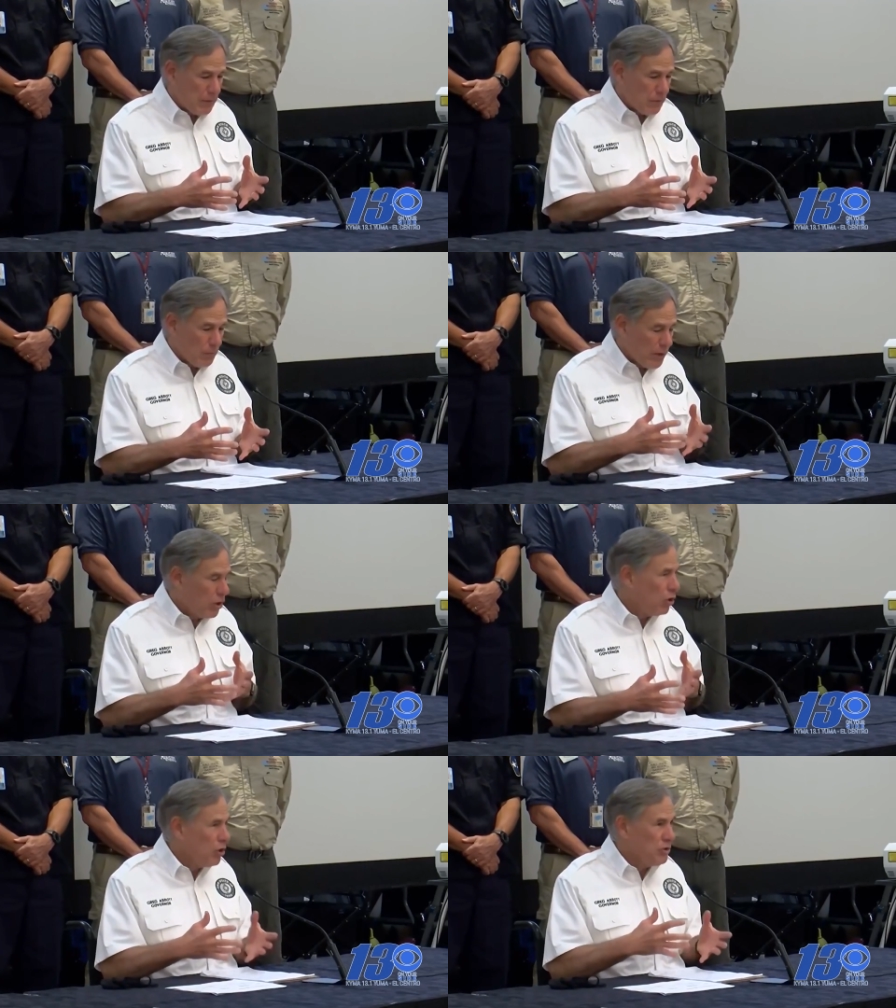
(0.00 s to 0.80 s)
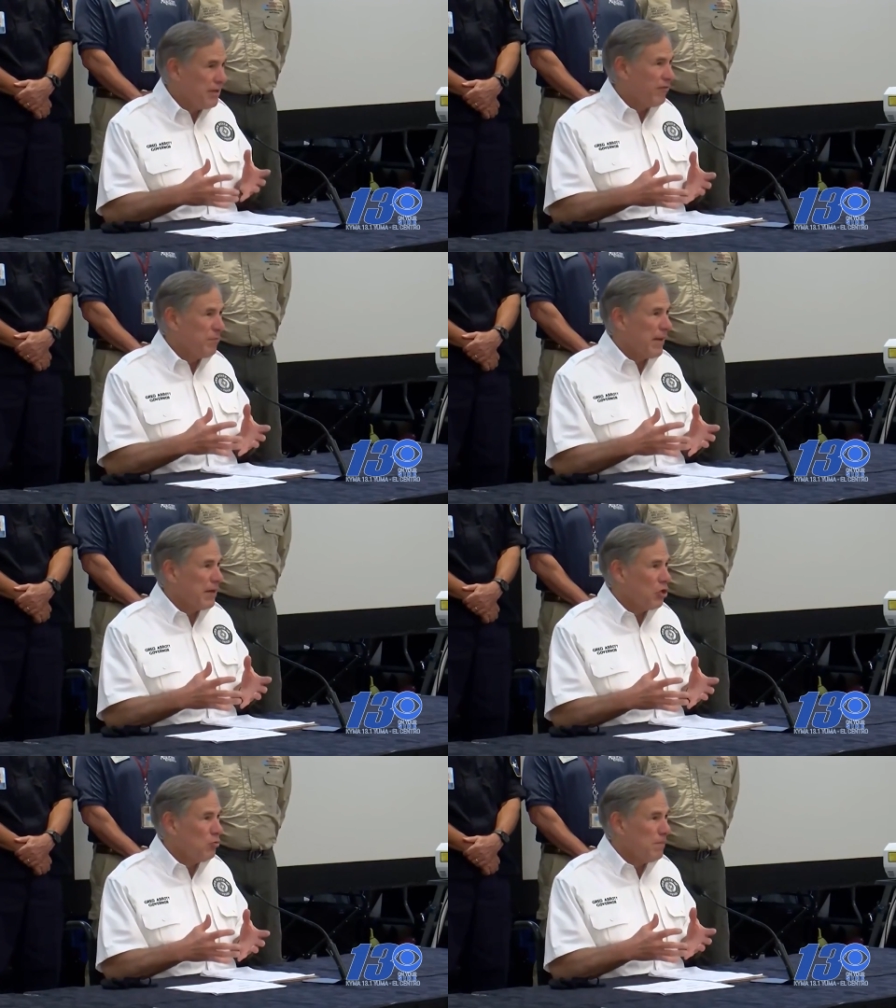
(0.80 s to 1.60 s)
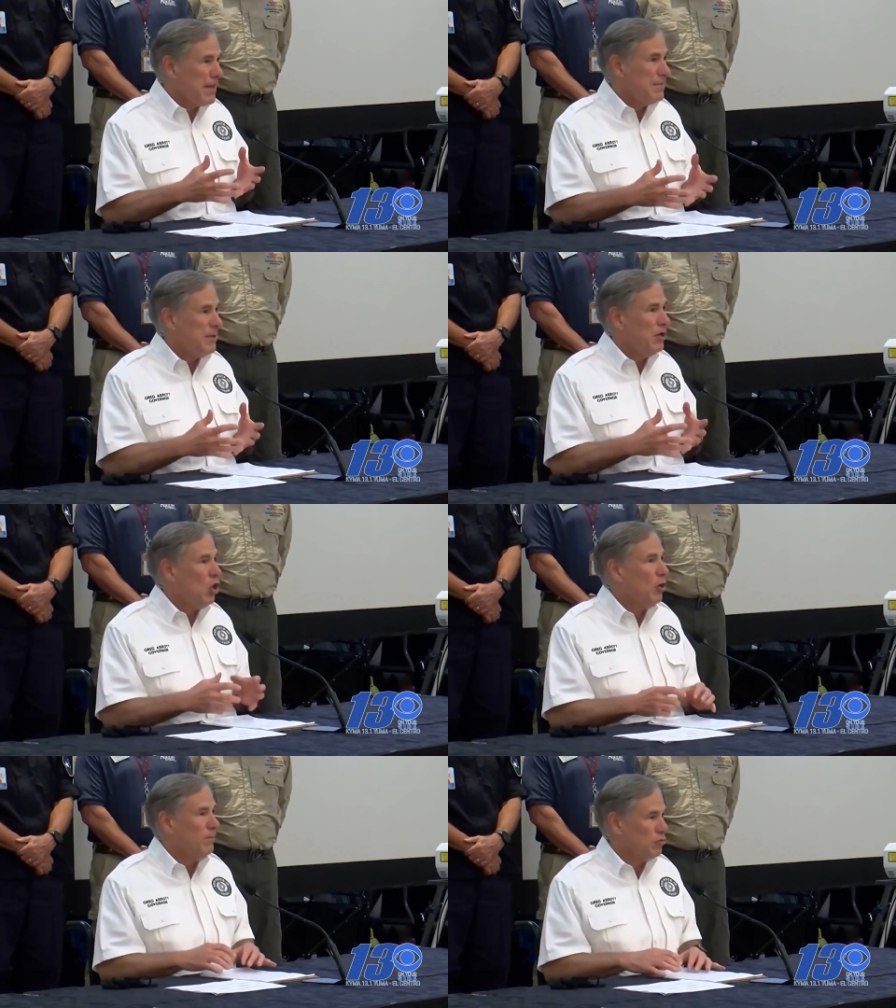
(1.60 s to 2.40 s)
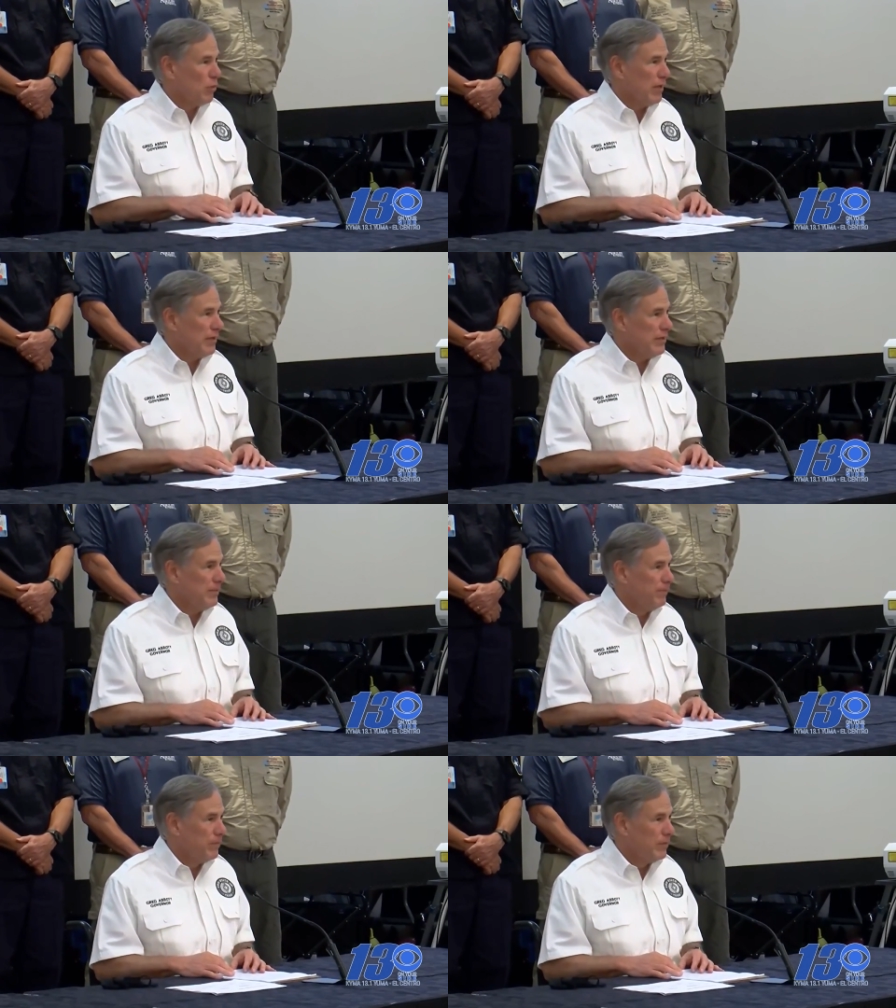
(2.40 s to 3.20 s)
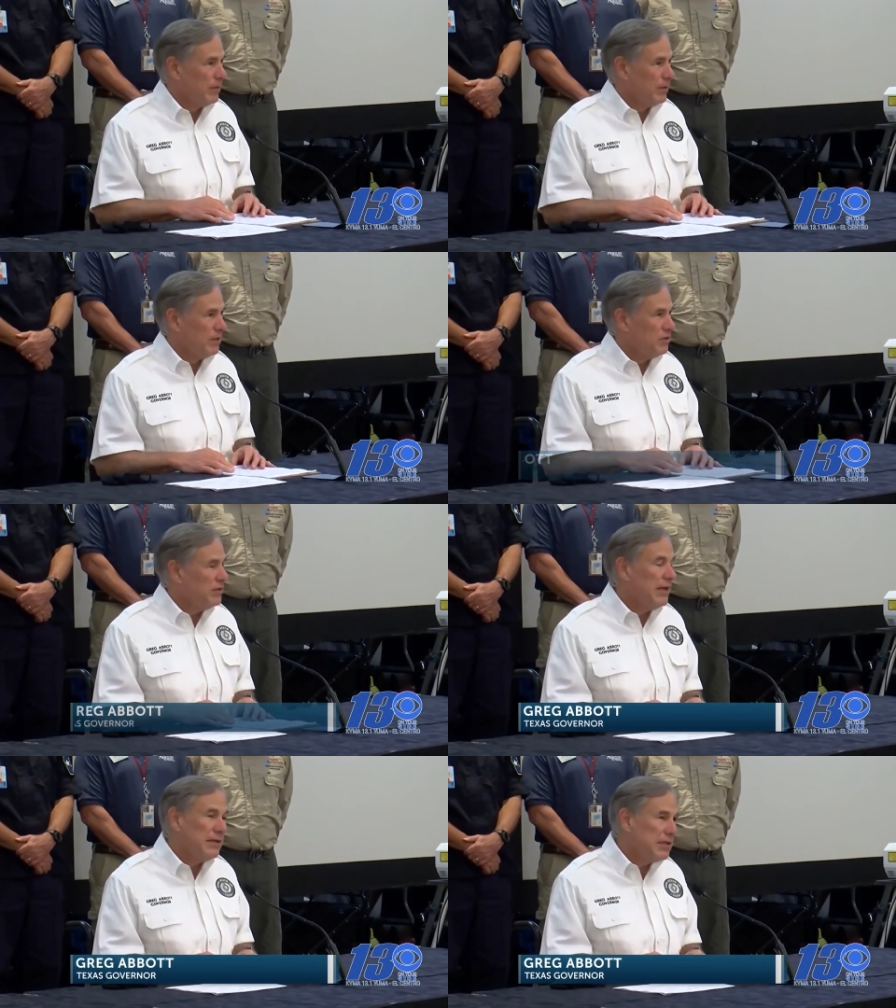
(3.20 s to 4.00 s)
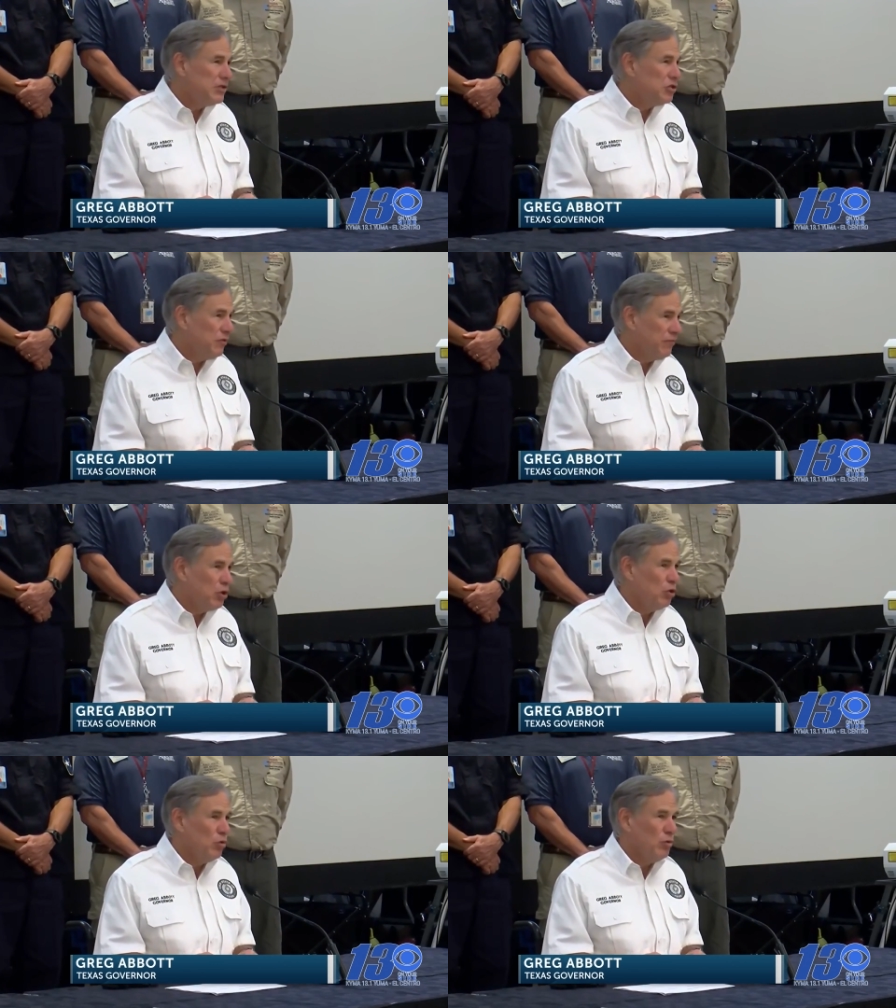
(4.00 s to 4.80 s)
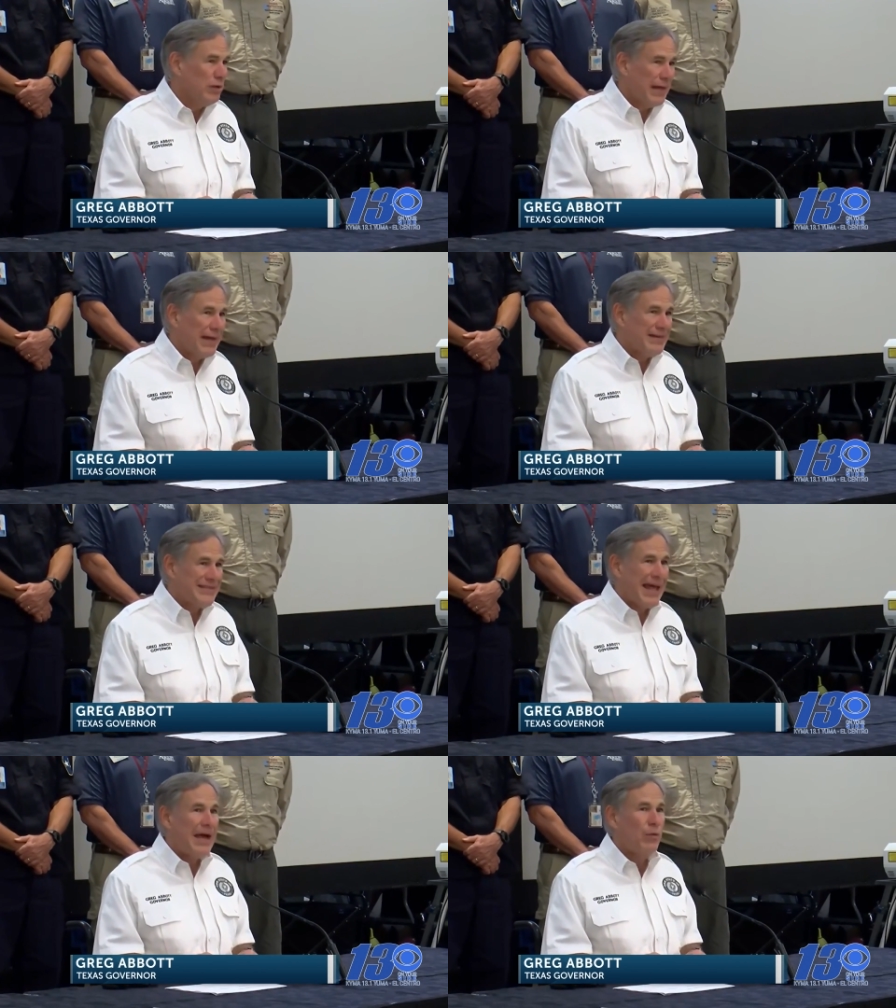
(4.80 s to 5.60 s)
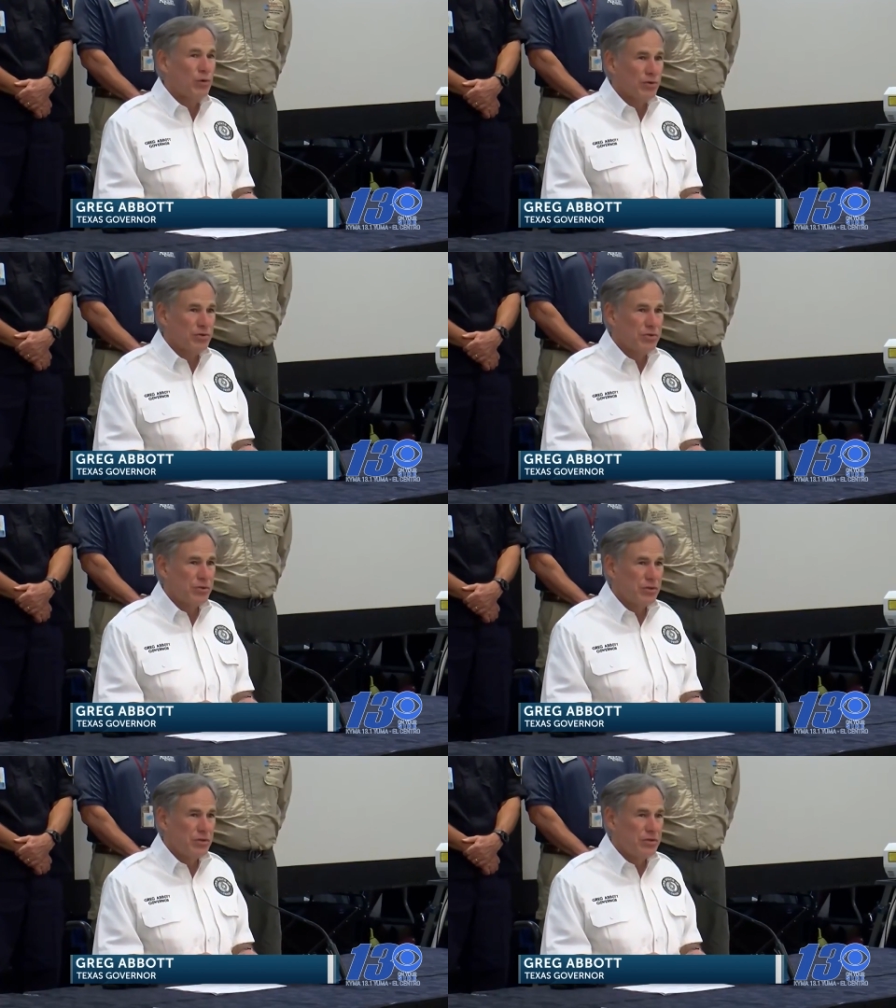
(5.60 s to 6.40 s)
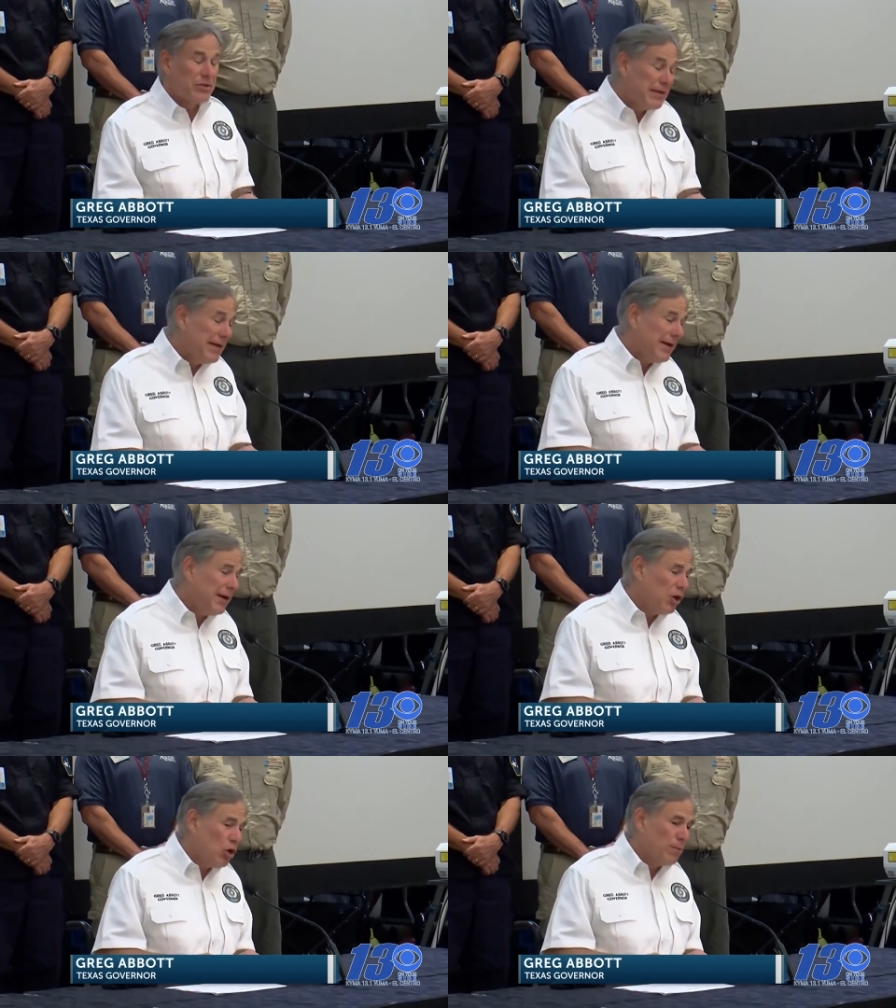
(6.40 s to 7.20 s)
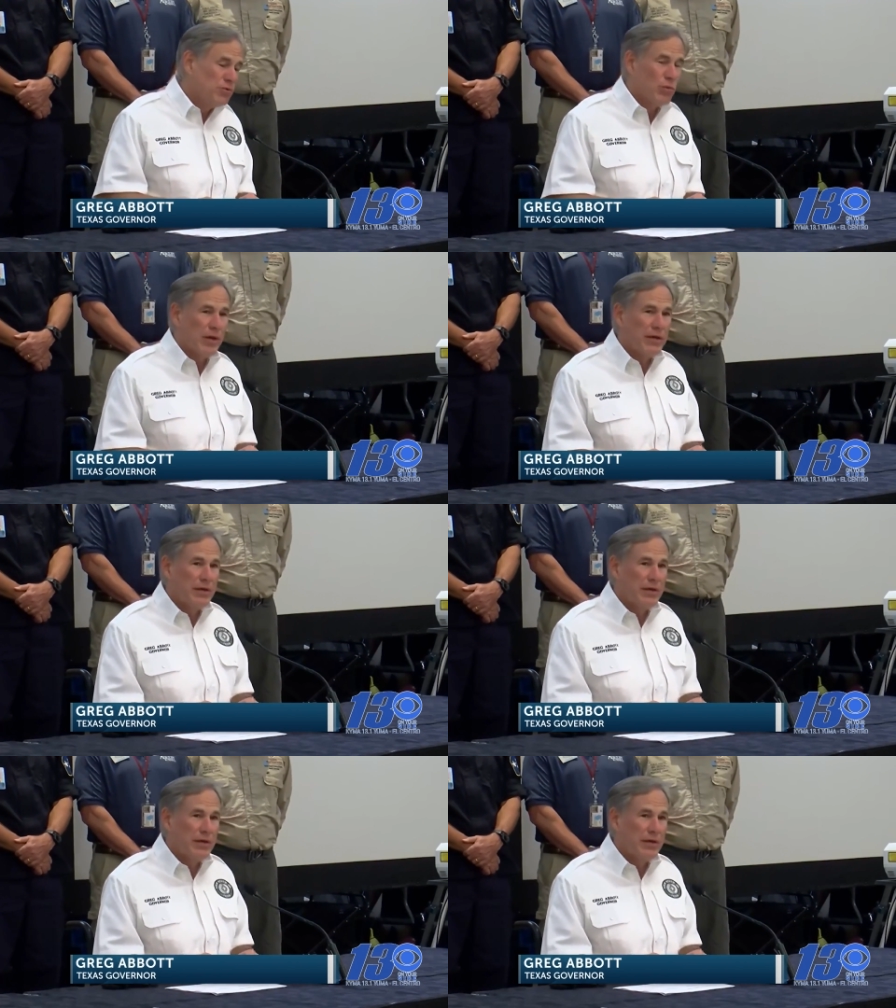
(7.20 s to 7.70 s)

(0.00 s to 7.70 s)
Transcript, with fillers: We urge everybody who may be in harm's way to take these few last hours to get out of harm's way.